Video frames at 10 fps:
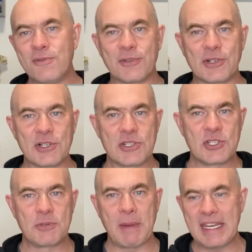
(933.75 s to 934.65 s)
for
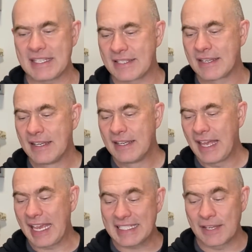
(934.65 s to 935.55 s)
space
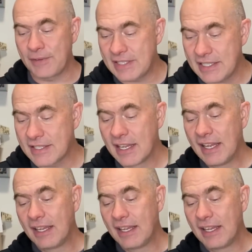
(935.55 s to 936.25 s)
activities,